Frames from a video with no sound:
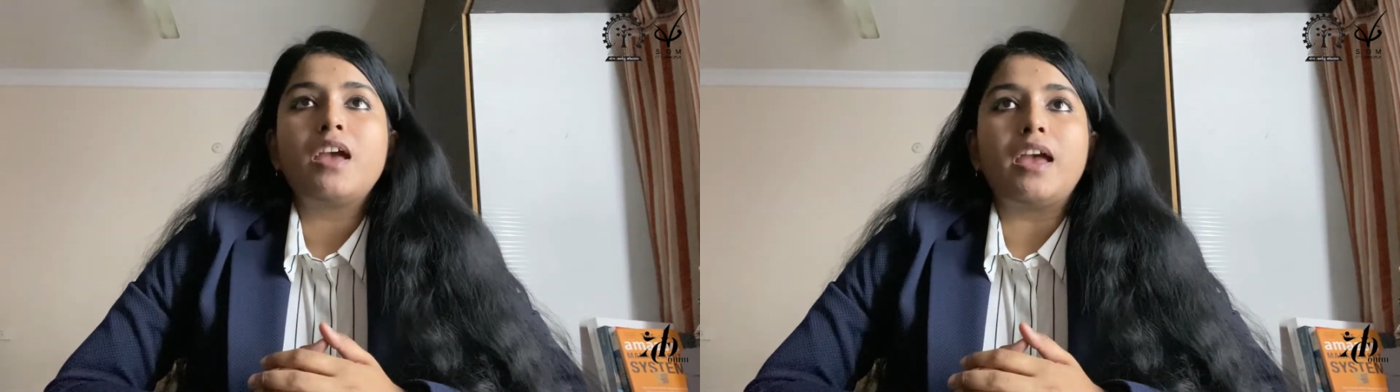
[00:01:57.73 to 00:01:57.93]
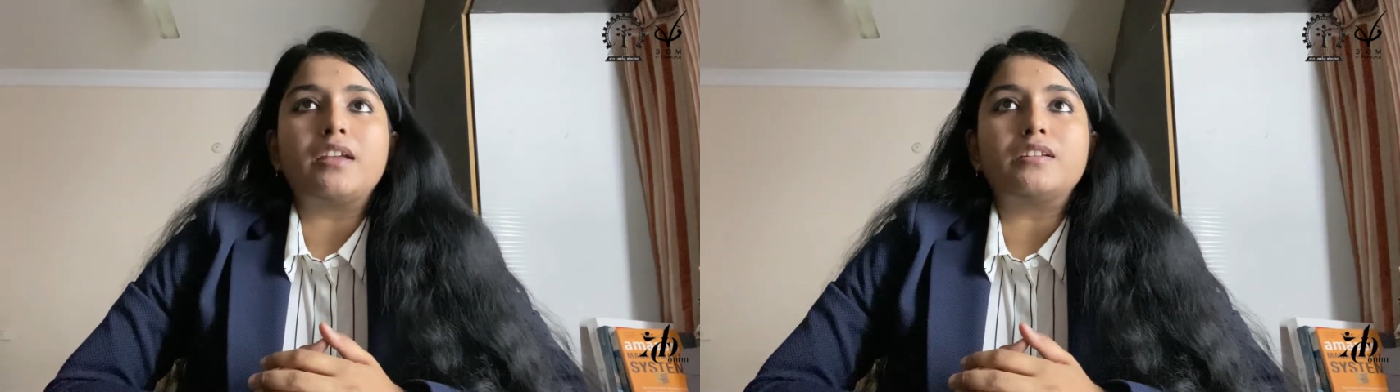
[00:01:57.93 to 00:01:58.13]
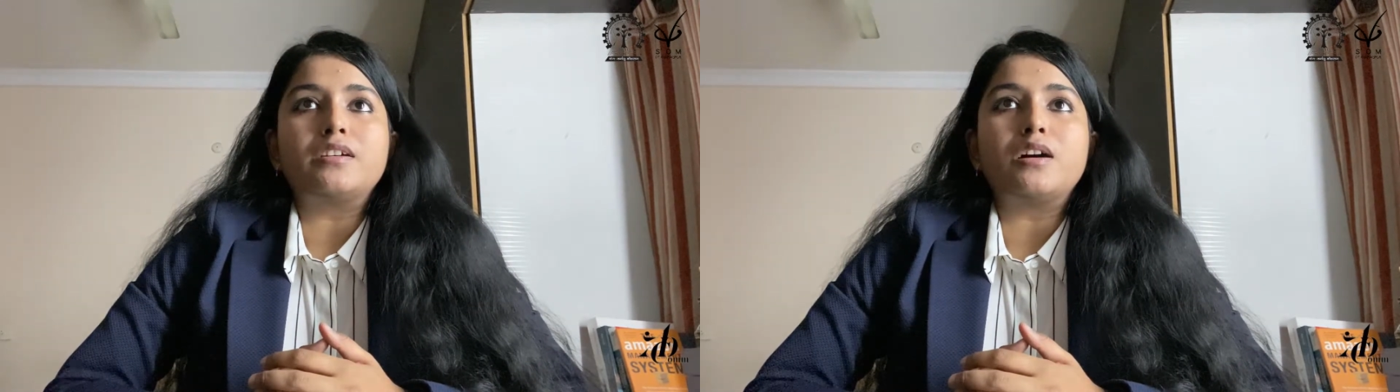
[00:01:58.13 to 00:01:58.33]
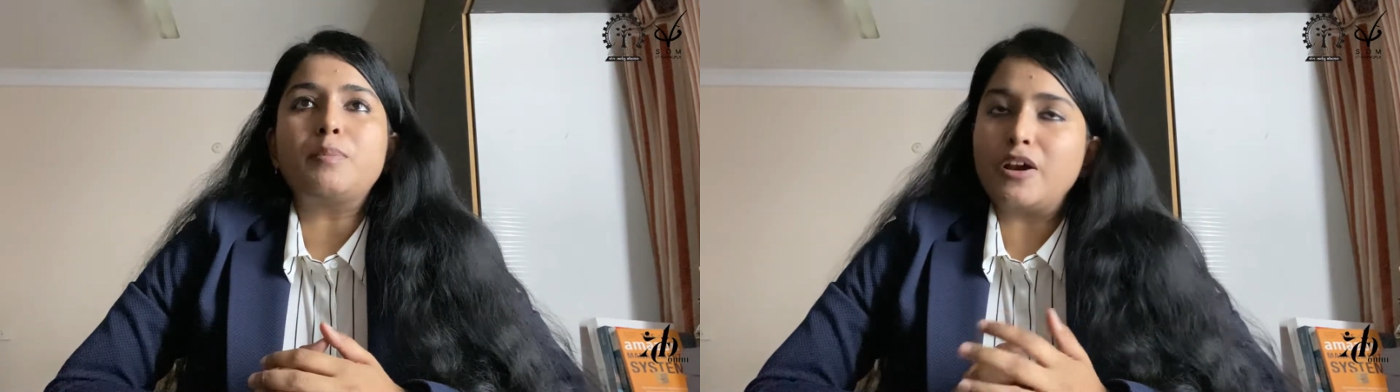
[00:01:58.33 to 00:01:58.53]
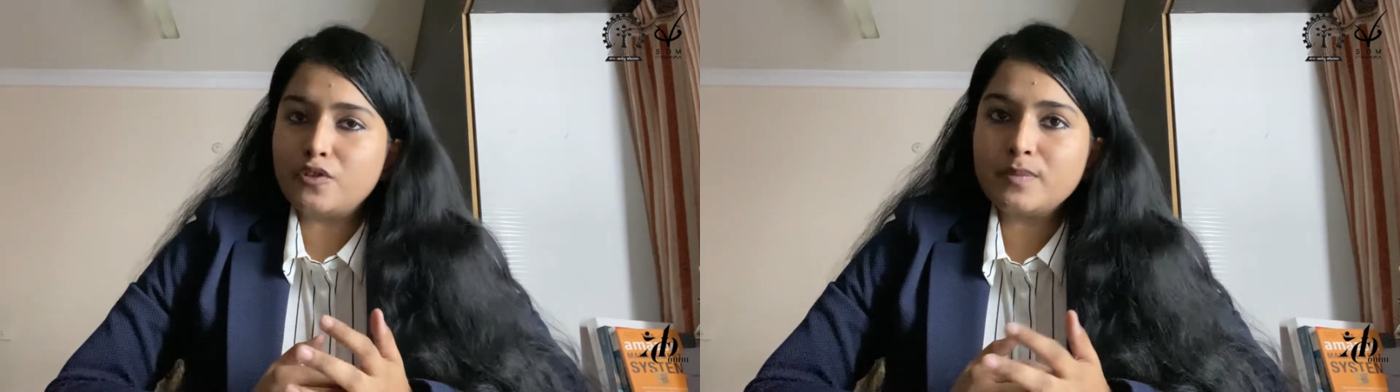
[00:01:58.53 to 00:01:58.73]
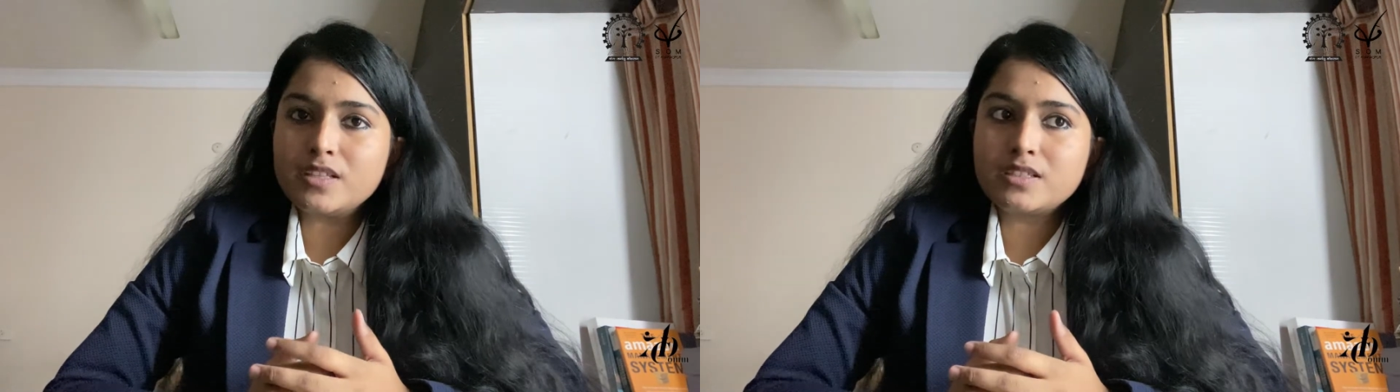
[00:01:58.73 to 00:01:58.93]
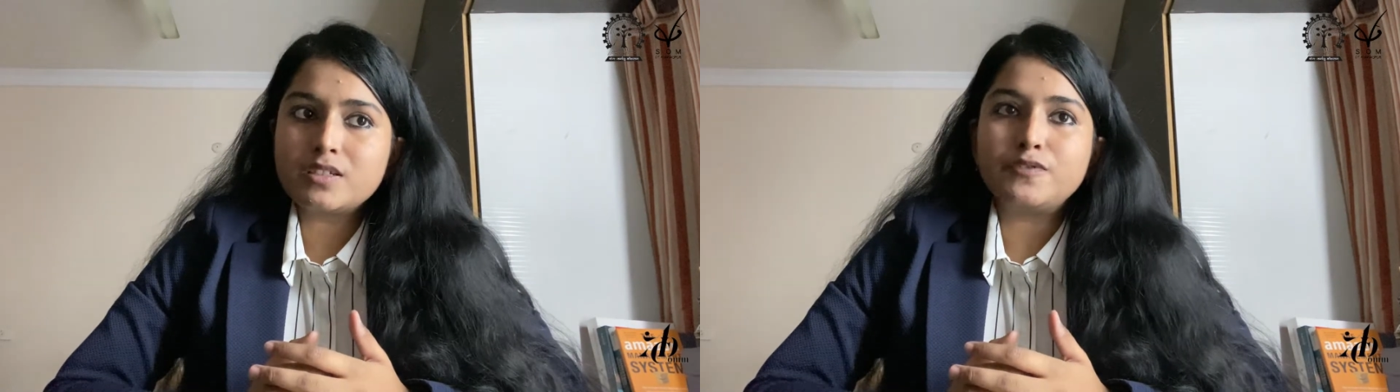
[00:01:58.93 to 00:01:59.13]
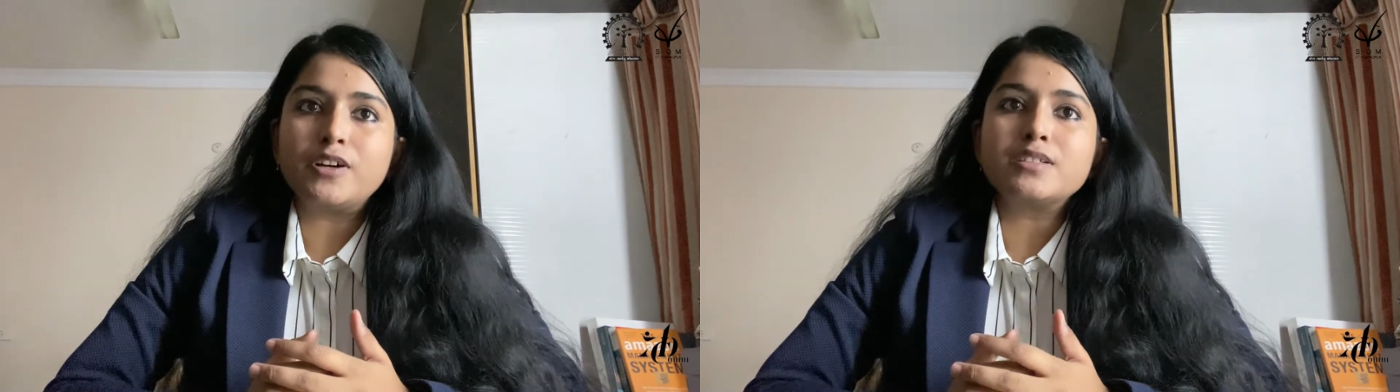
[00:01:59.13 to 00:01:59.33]
And apart from this,
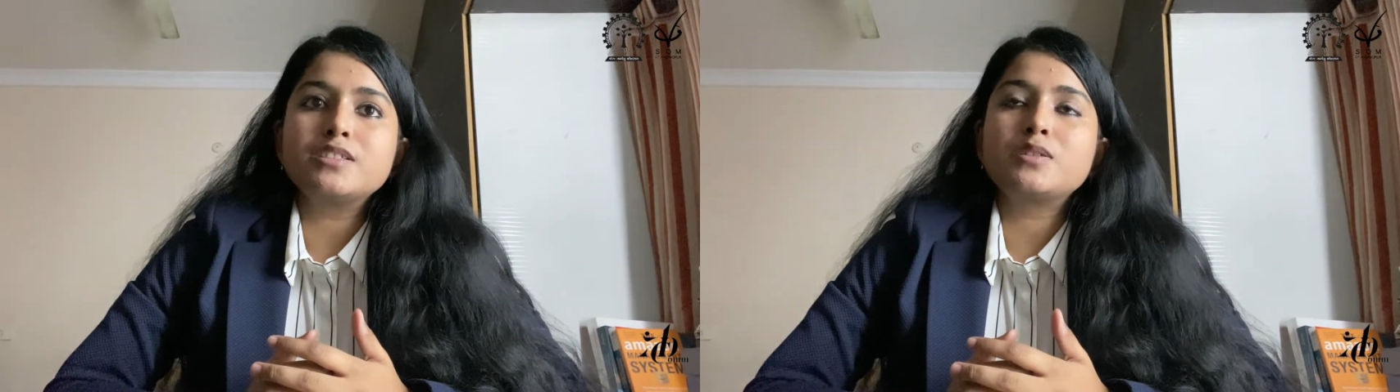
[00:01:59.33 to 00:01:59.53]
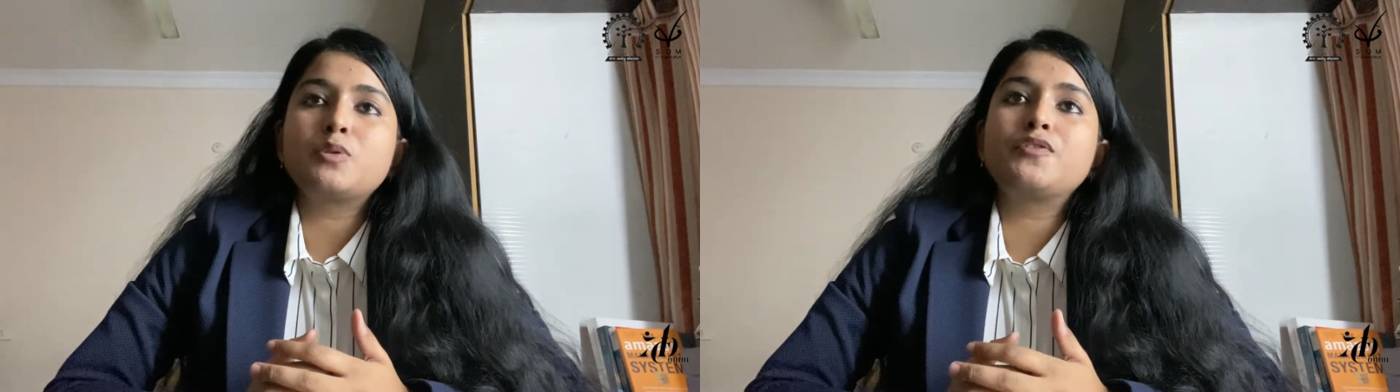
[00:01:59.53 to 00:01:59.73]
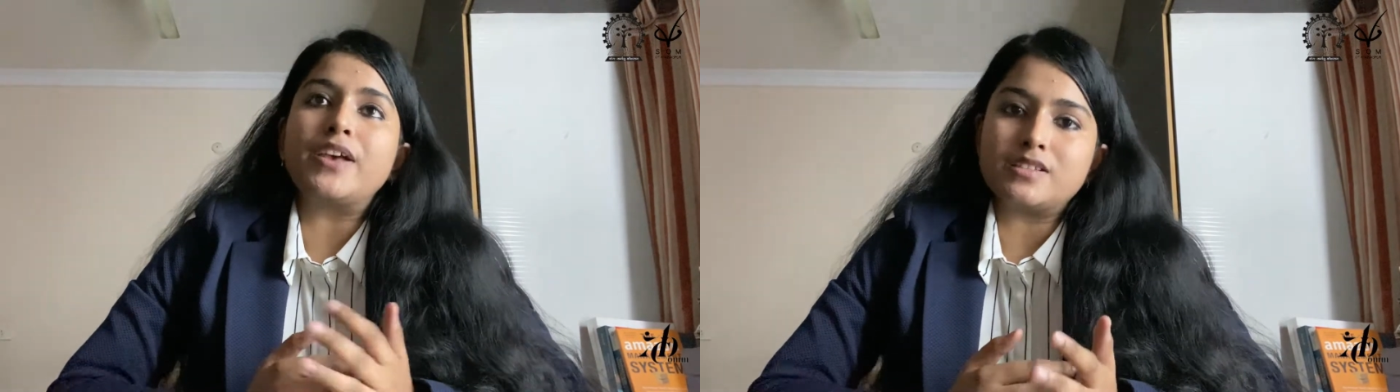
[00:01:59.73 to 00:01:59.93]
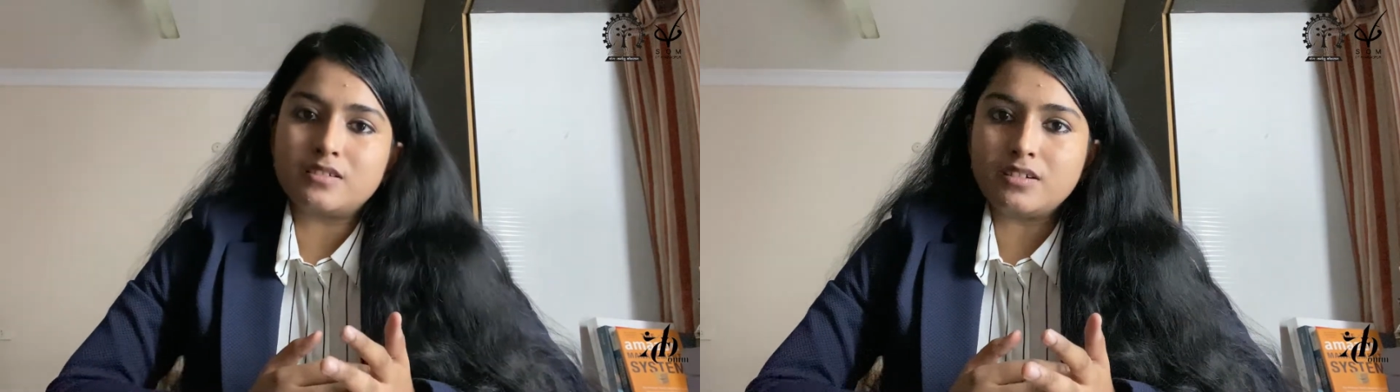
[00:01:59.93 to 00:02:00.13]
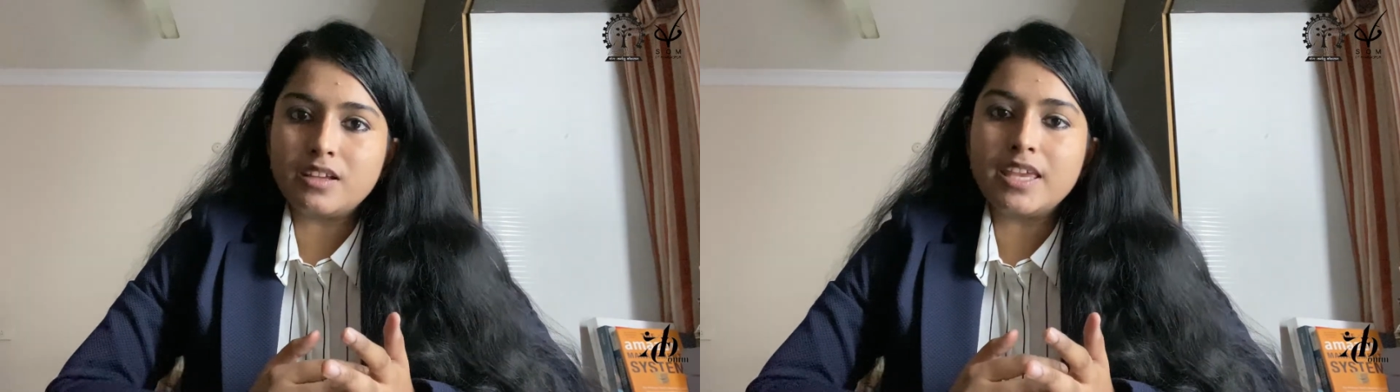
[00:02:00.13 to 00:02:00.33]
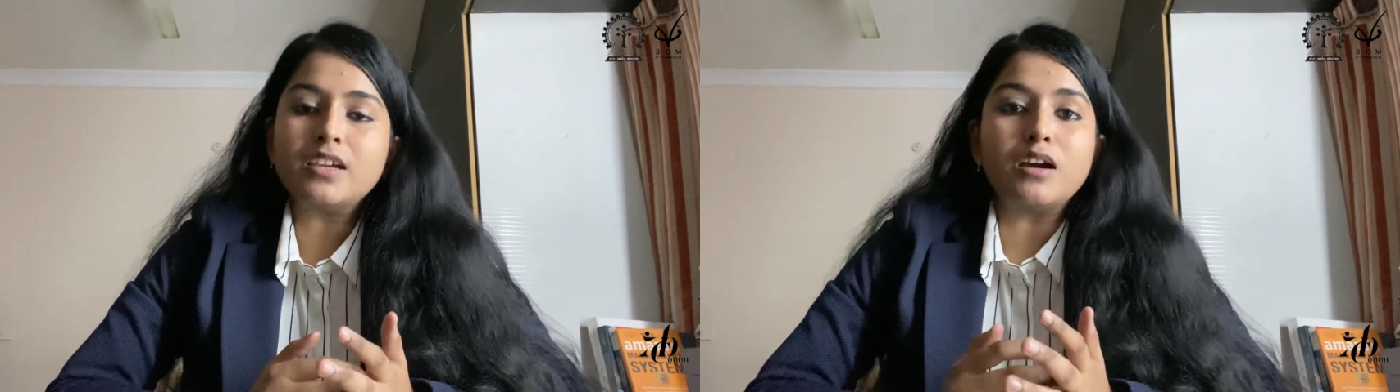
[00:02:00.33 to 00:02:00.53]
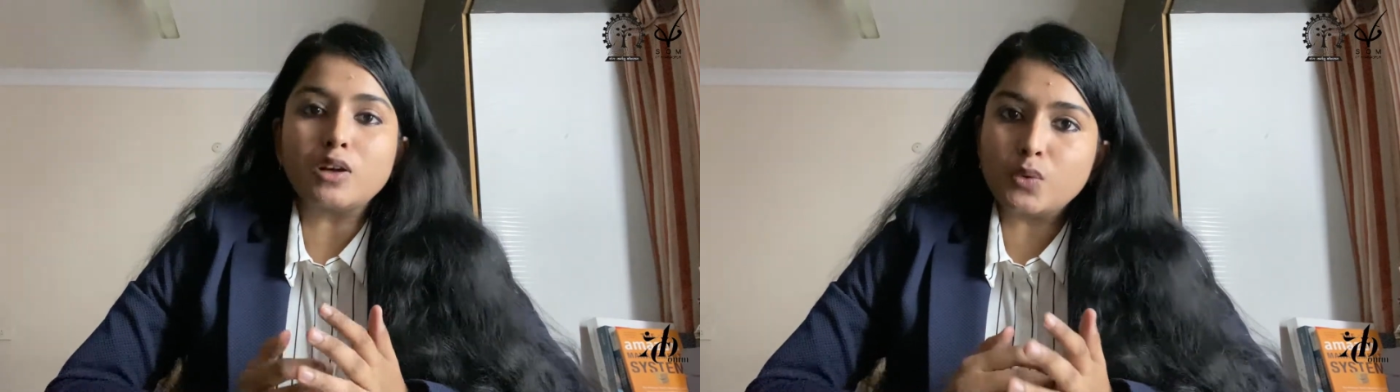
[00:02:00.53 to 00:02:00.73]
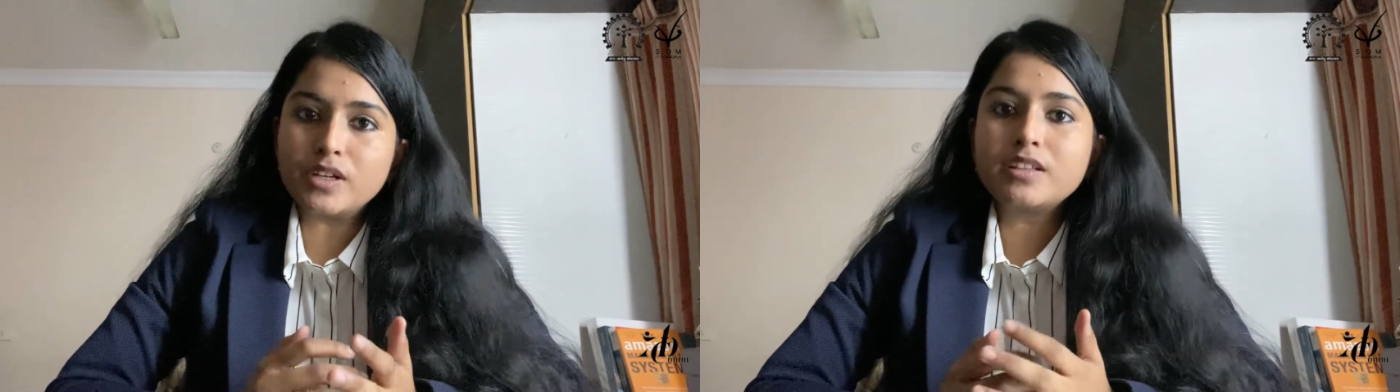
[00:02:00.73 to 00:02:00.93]
the first professor, he
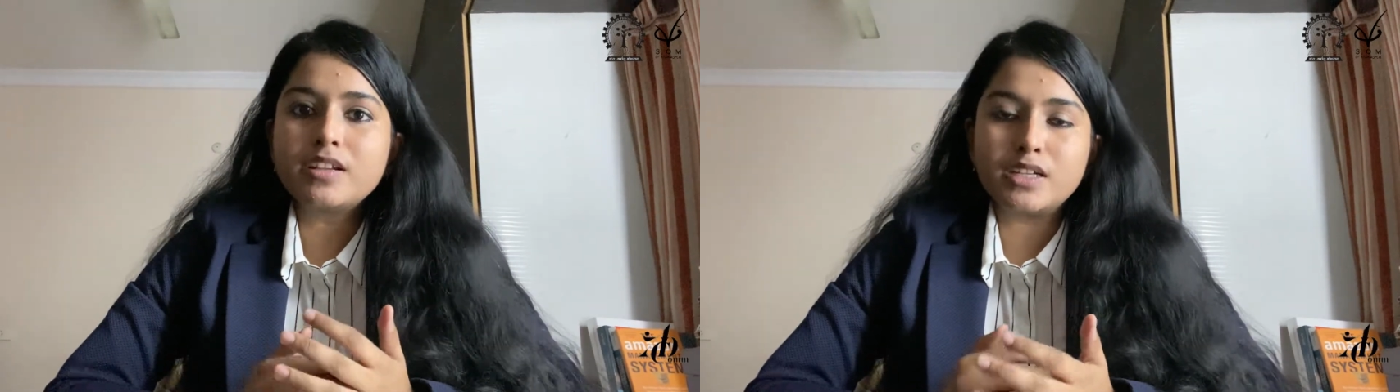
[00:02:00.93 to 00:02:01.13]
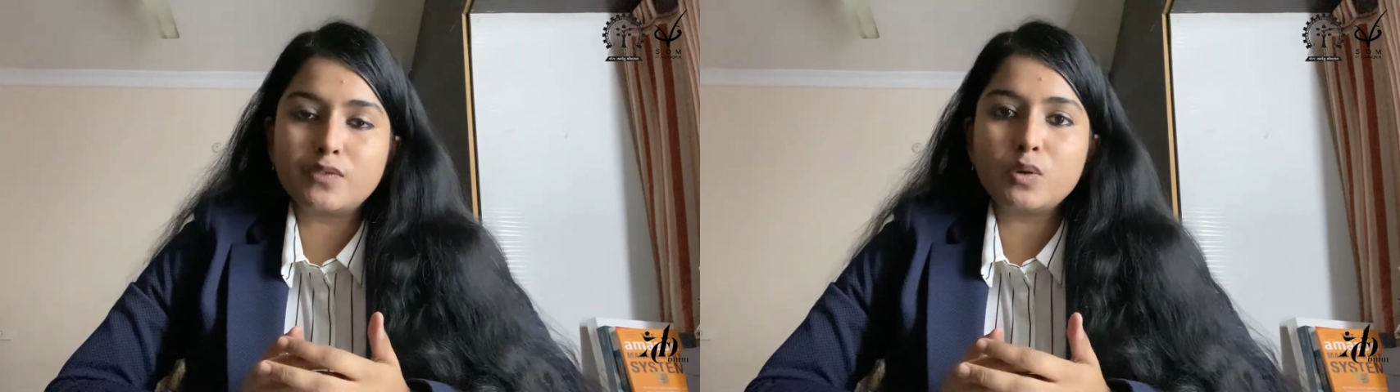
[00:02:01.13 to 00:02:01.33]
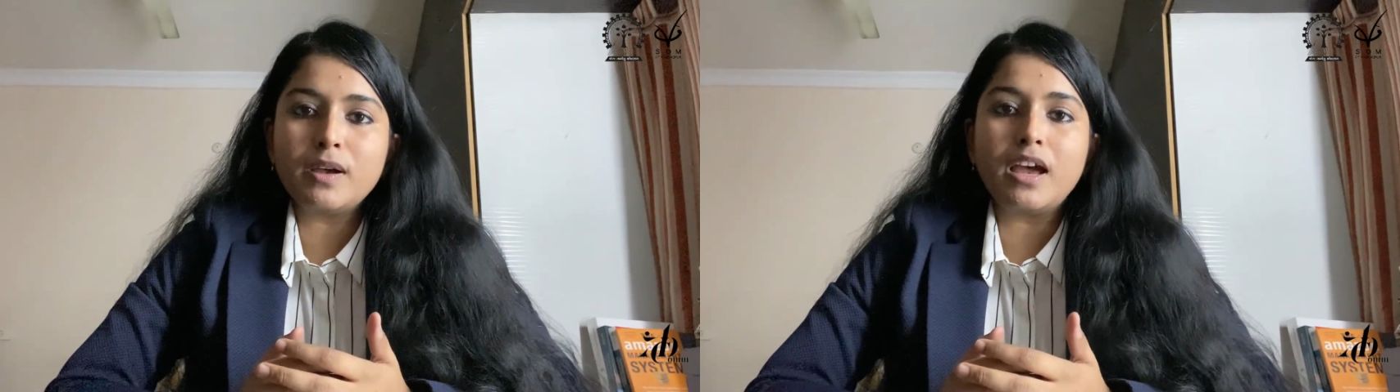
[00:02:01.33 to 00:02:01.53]
concluded the interview by